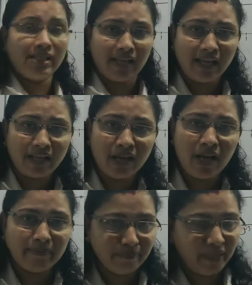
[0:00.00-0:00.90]
is at
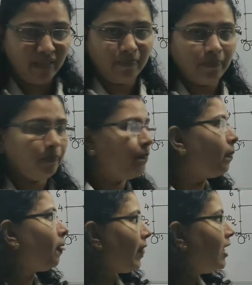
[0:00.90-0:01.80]
B.
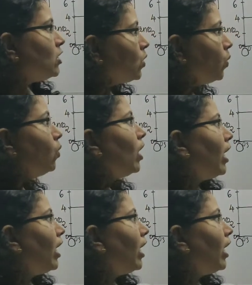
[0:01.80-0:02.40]
So